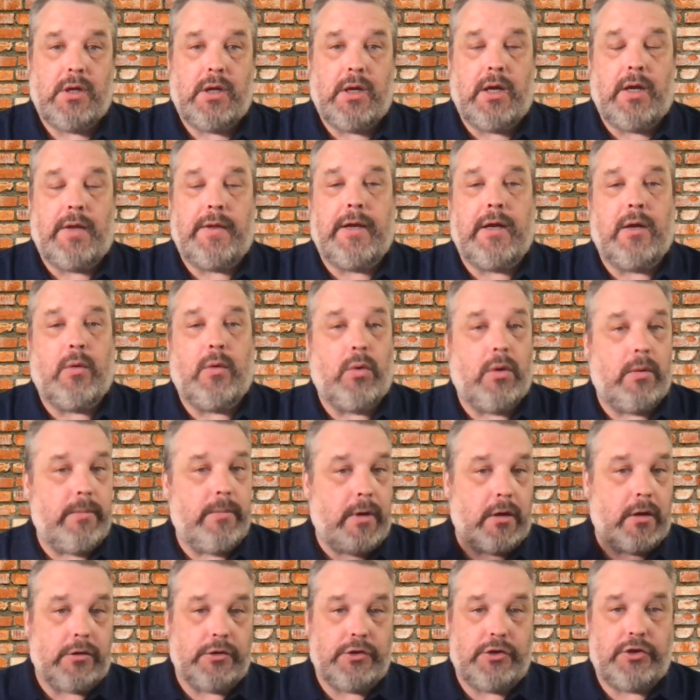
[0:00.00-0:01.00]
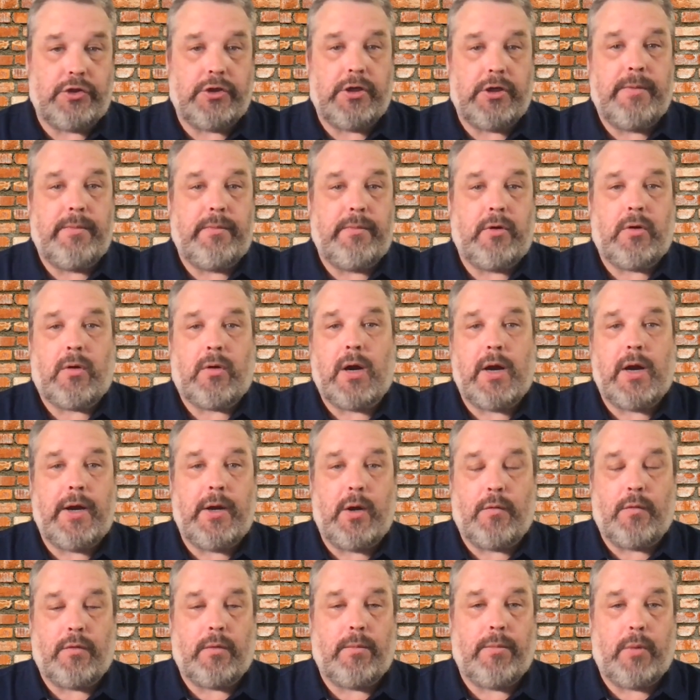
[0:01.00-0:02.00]
and they don't want meryl streep crying
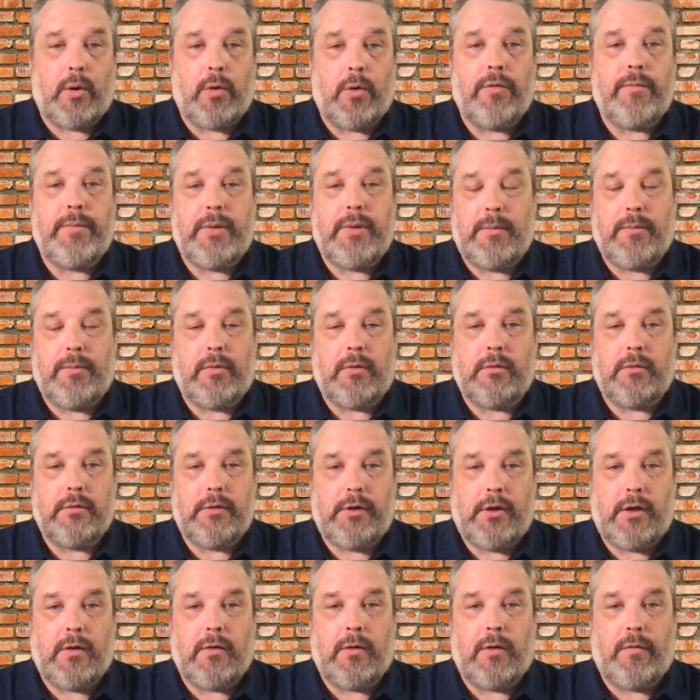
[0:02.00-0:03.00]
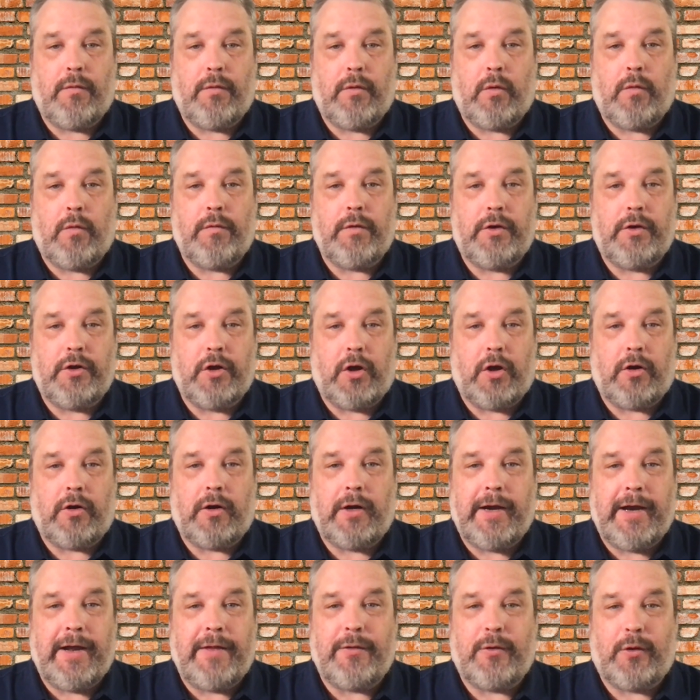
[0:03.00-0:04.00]
over both people you know over over the daughter
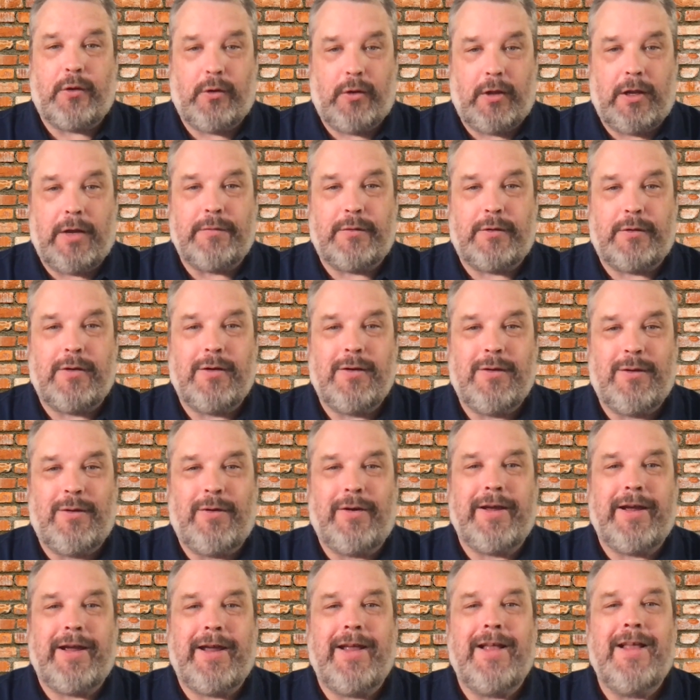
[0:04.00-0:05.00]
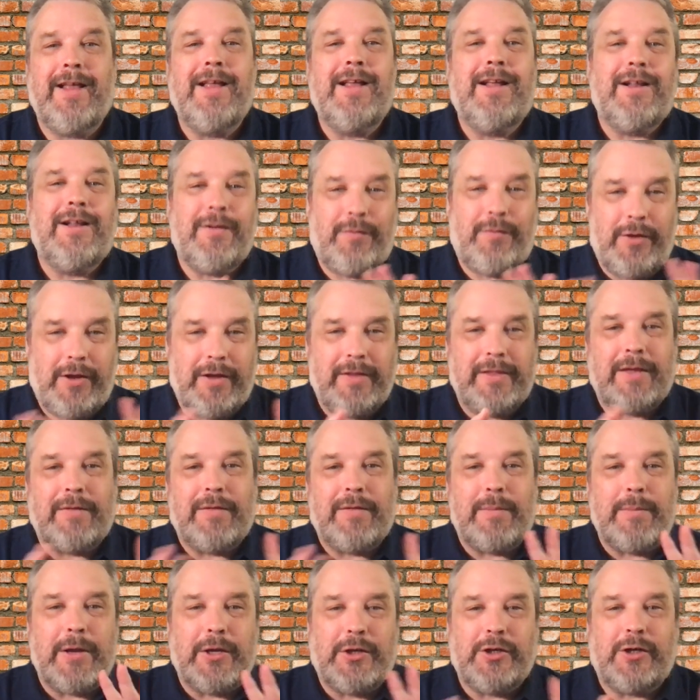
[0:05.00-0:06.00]
and her lover okay if you get that
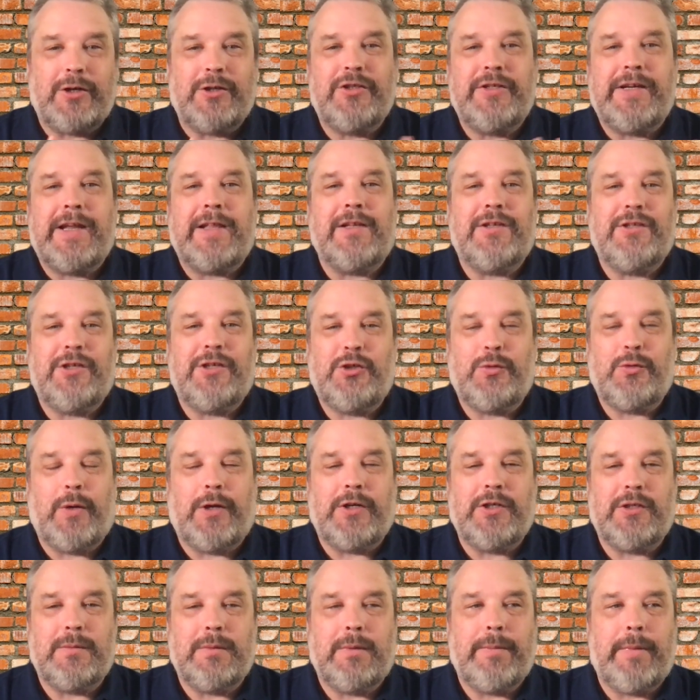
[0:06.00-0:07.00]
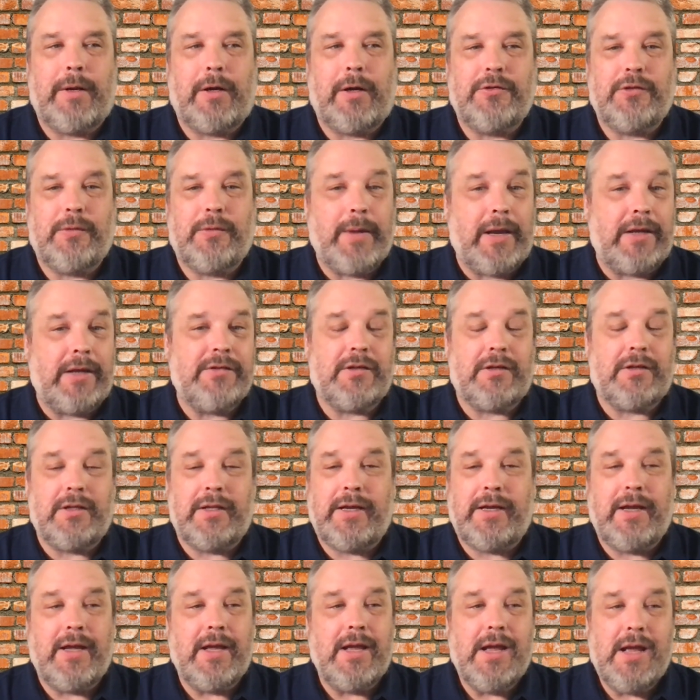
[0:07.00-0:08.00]
that makes you understand the situation a little bit better so
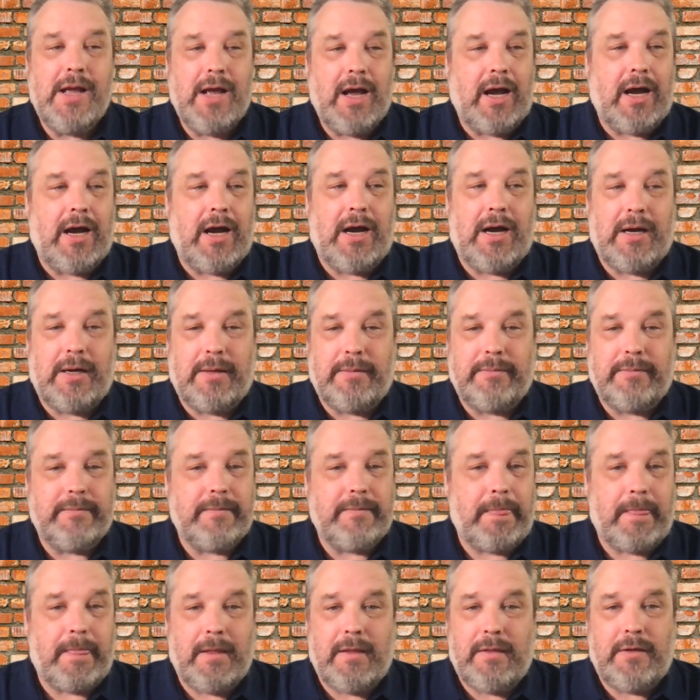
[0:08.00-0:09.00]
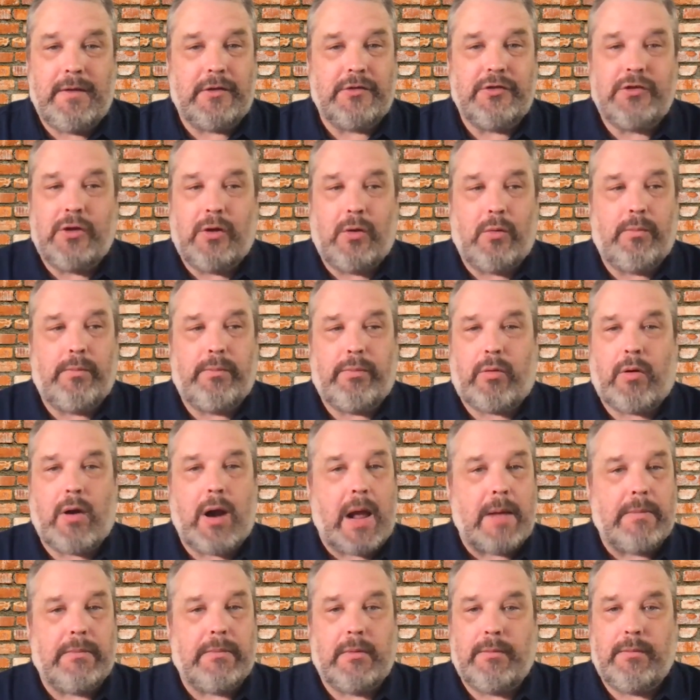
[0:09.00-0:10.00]
basically um, there's no
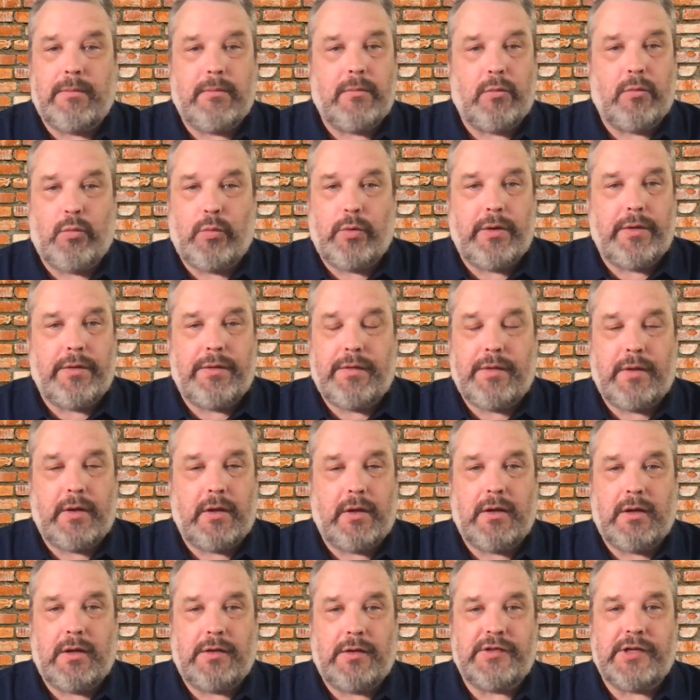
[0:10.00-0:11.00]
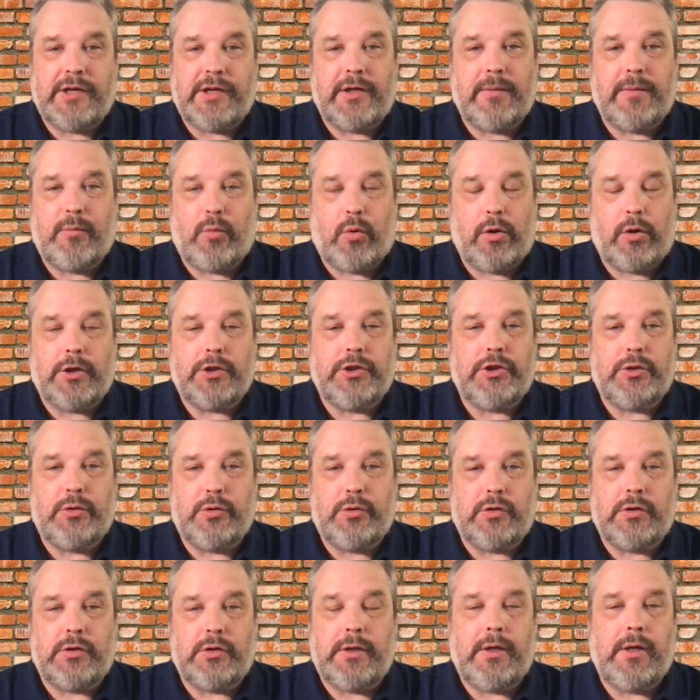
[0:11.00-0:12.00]
problem with uh, a second mortgage
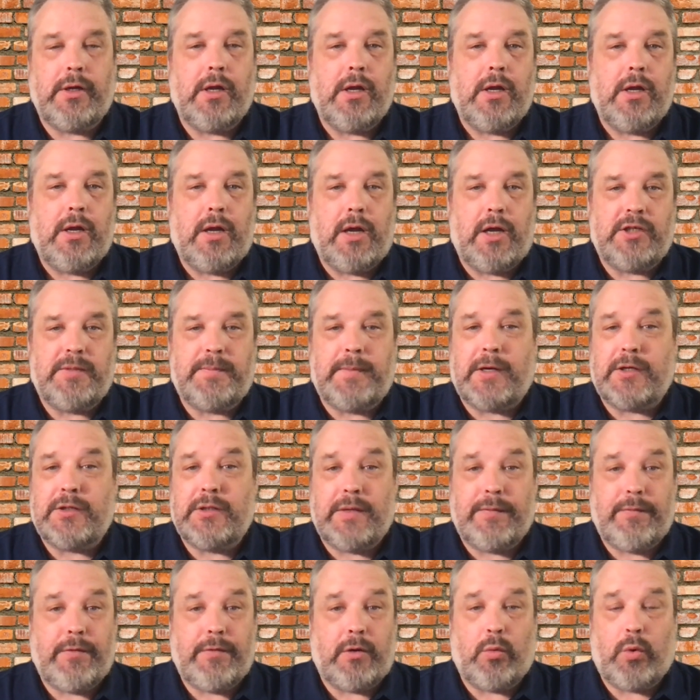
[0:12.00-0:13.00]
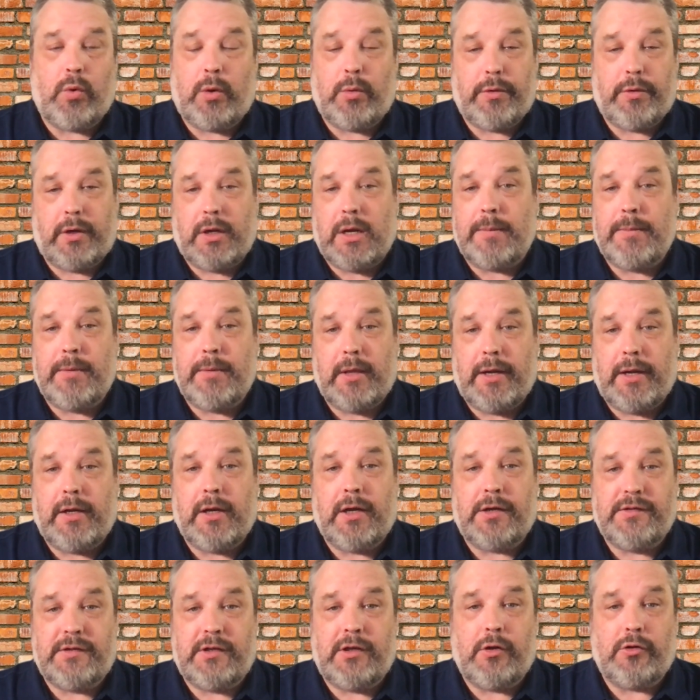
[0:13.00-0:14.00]
usually especially if you're working with a company like
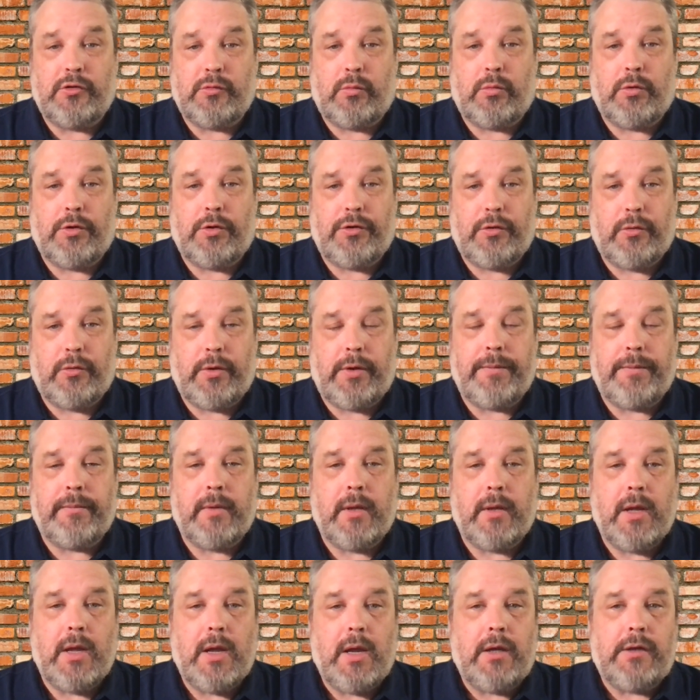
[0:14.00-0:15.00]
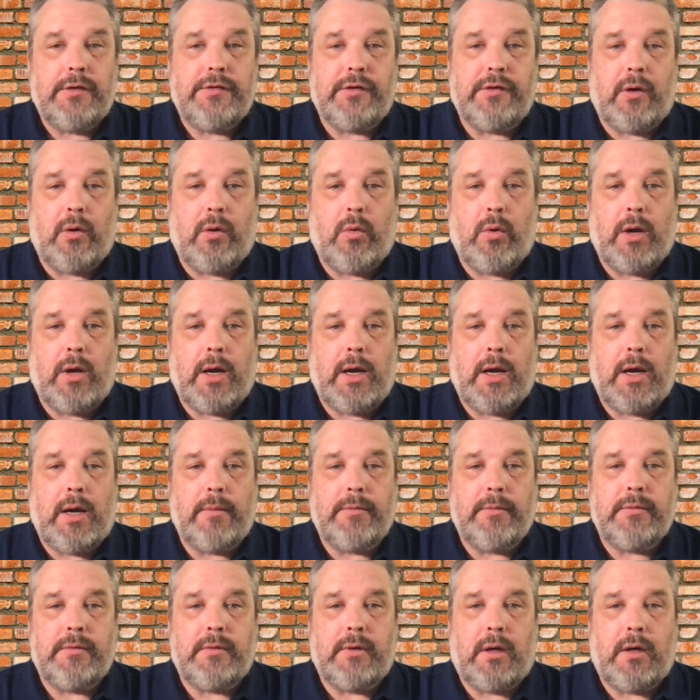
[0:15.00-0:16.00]
us that knows what we're doing so
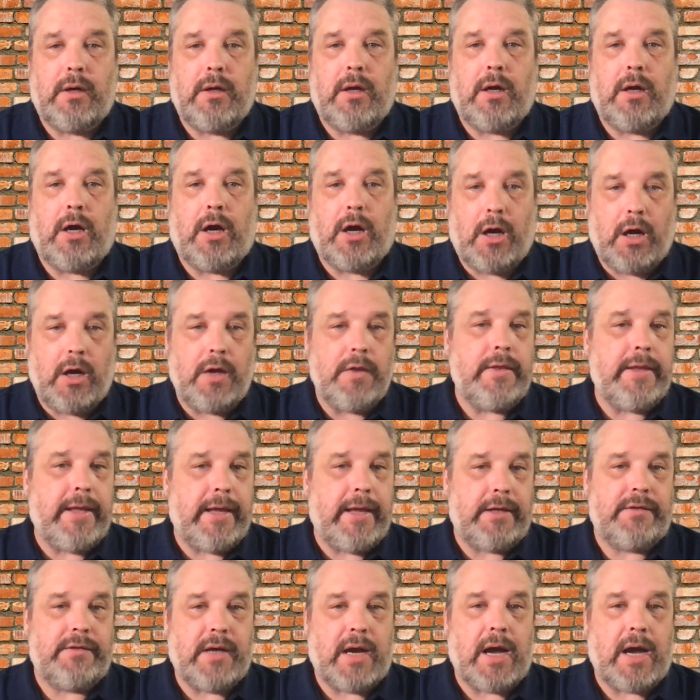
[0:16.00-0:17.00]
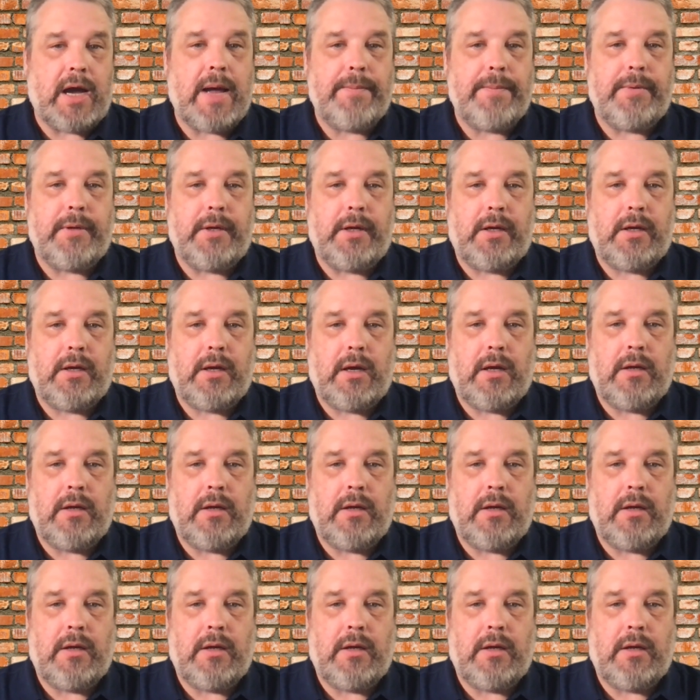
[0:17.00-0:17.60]
um, on that topic